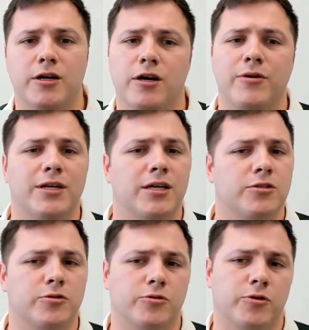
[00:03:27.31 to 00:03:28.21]
or going to get
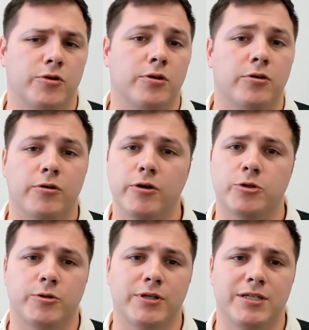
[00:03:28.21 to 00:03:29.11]
your
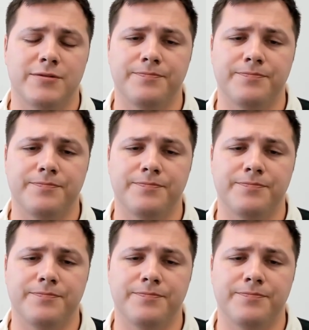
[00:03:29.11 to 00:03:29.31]
groceries.